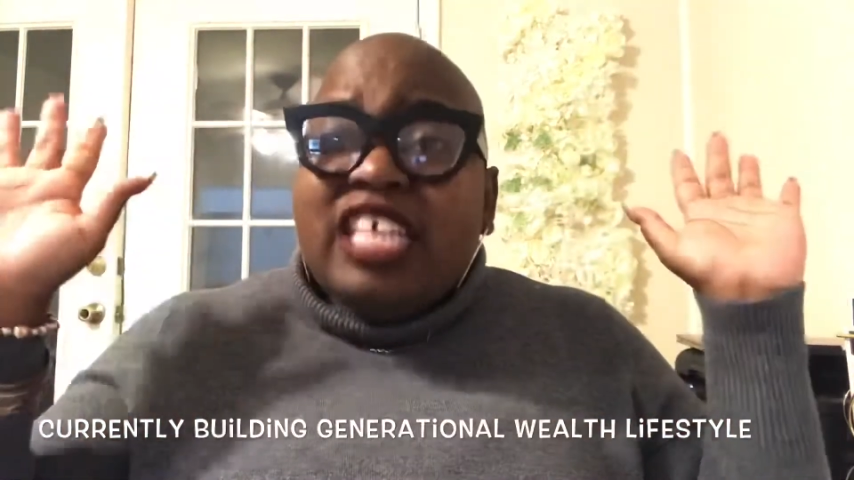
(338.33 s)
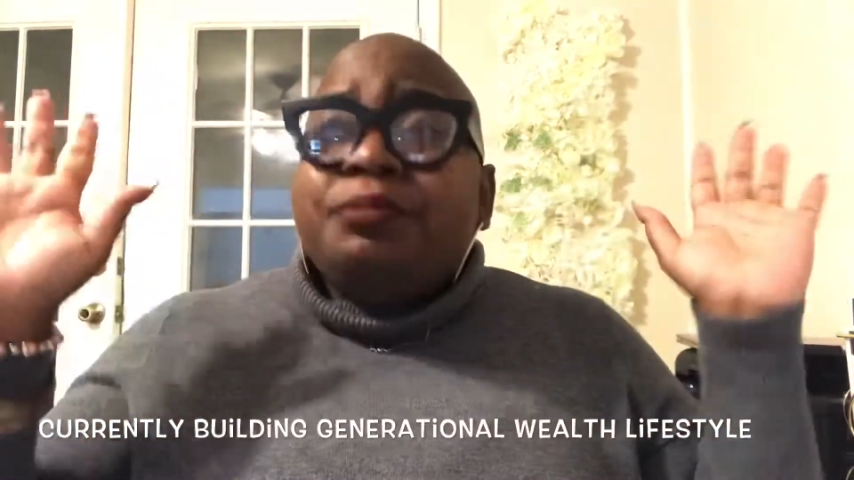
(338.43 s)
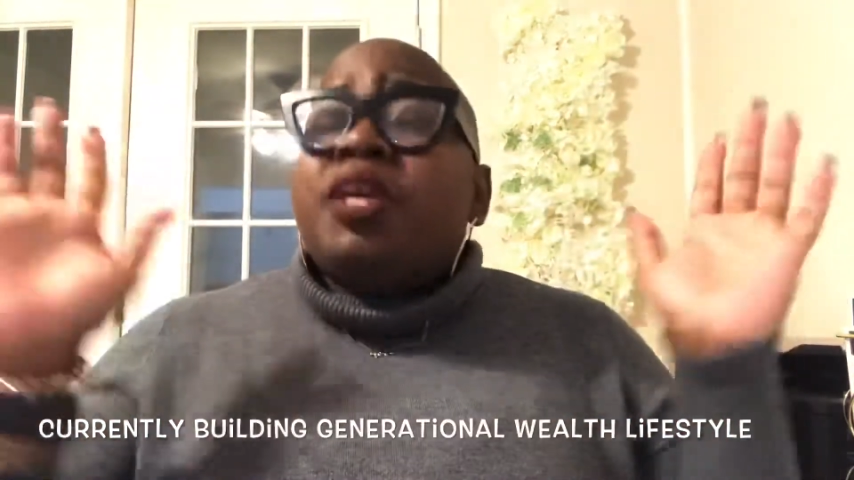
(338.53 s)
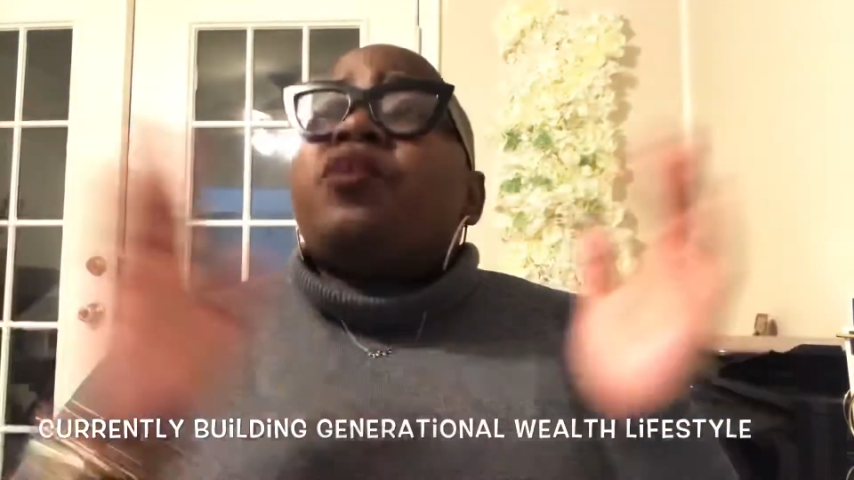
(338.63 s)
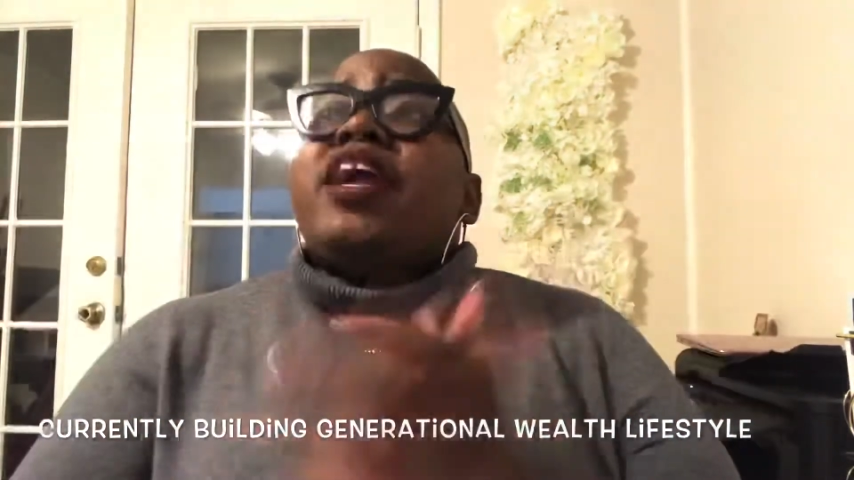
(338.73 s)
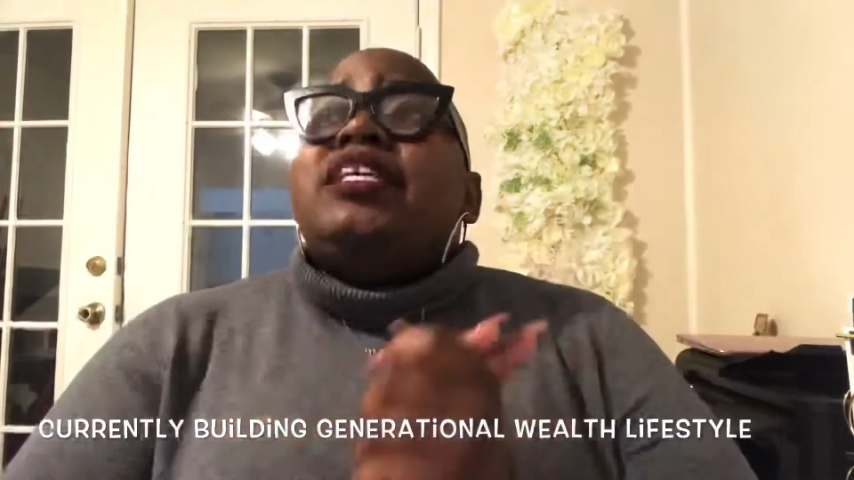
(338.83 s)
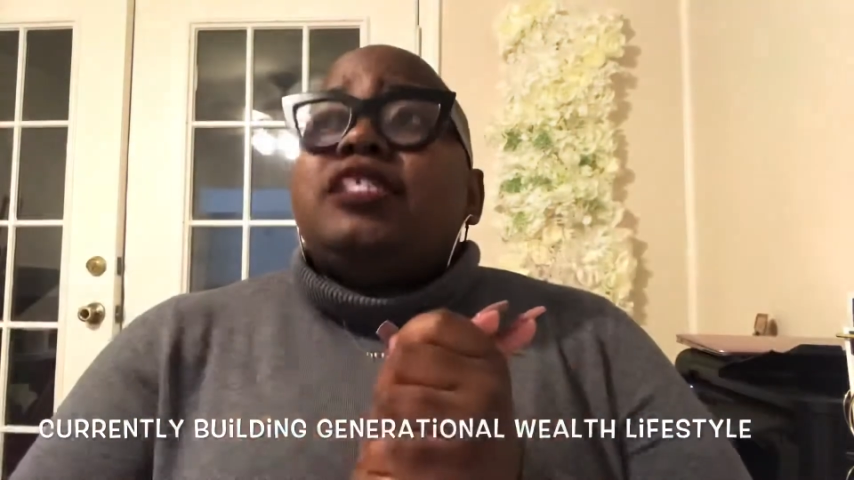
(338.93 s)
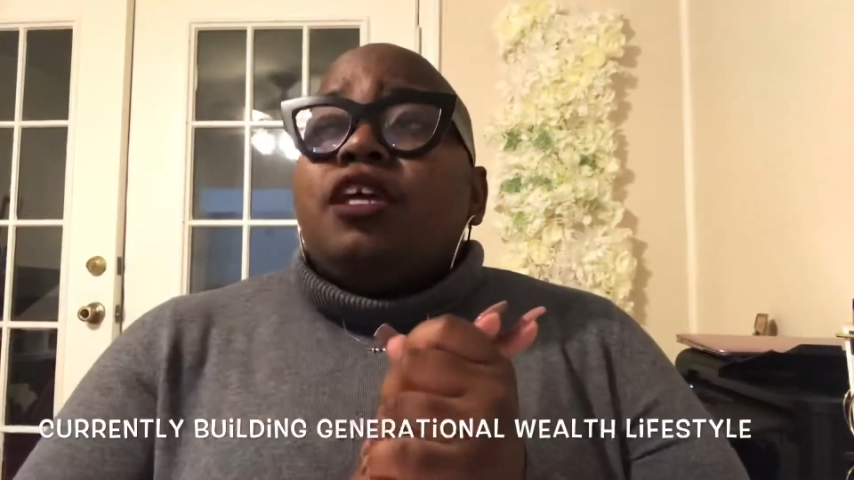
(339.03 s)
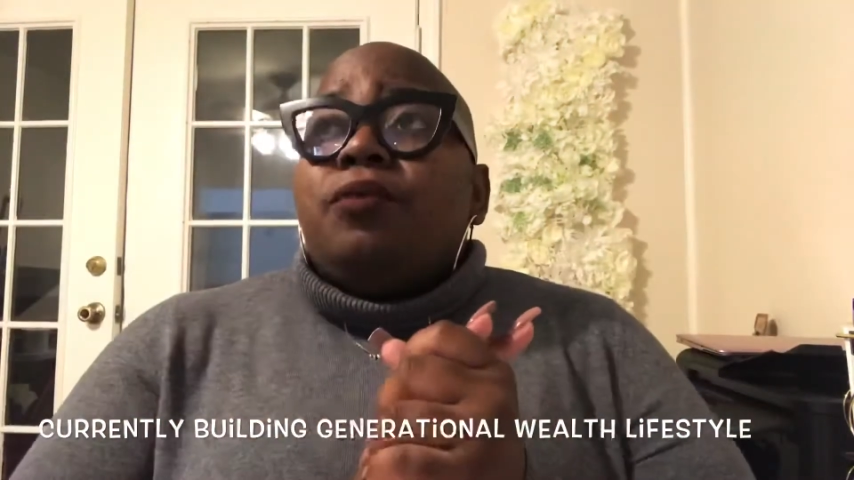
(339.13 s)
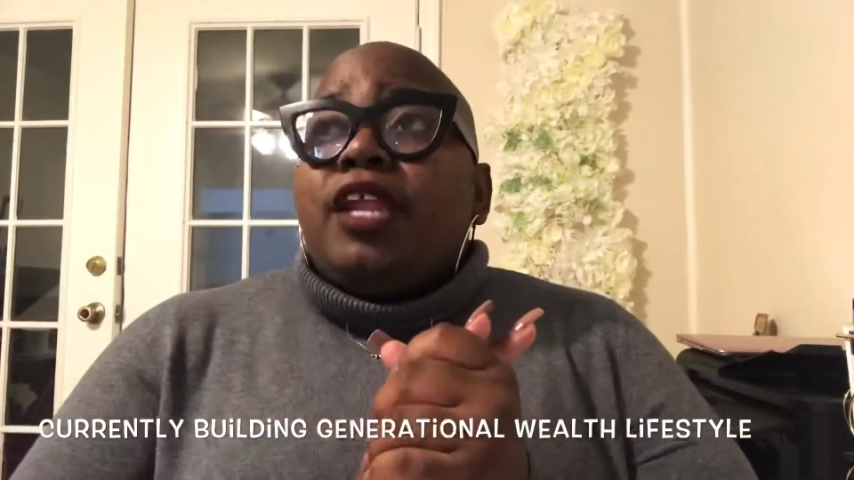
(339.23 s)
been
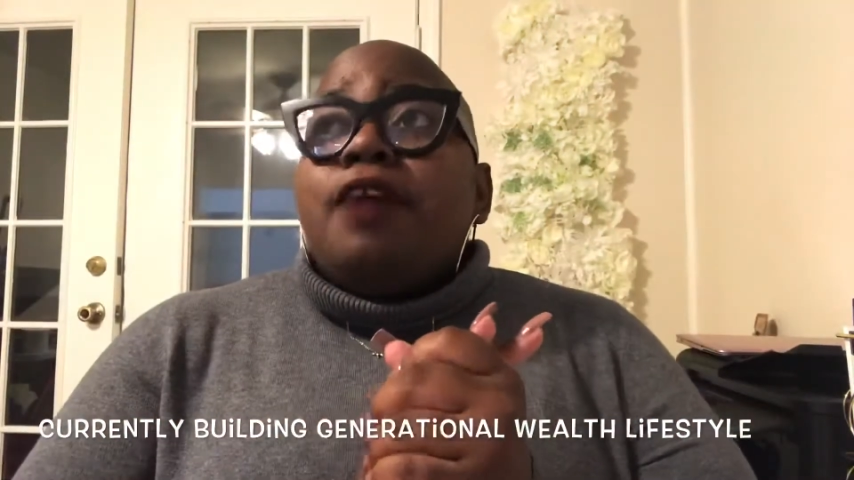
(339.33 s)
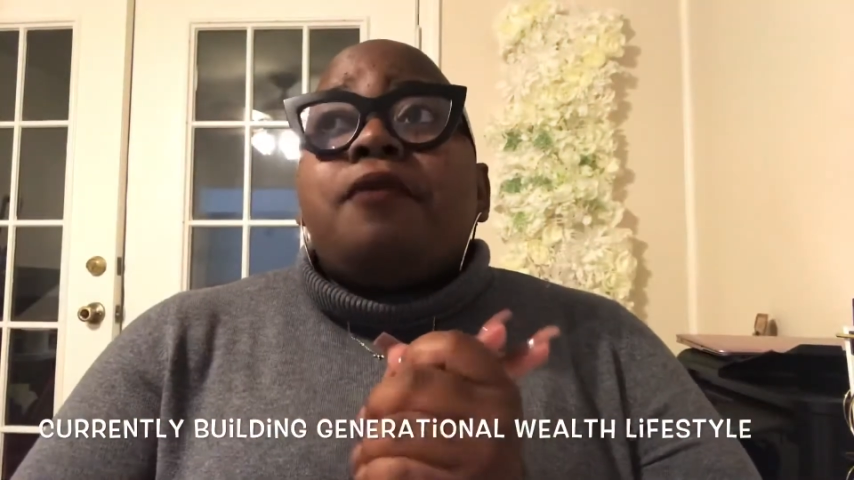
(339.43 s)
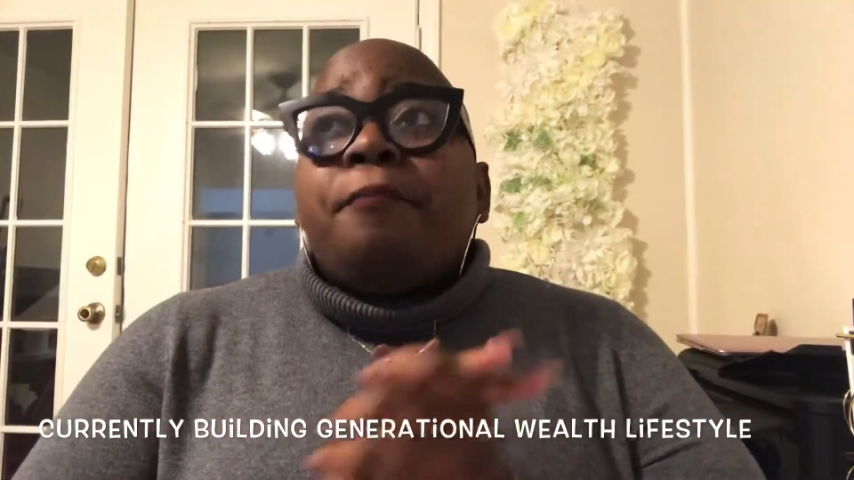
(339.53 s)
crazy or whatever,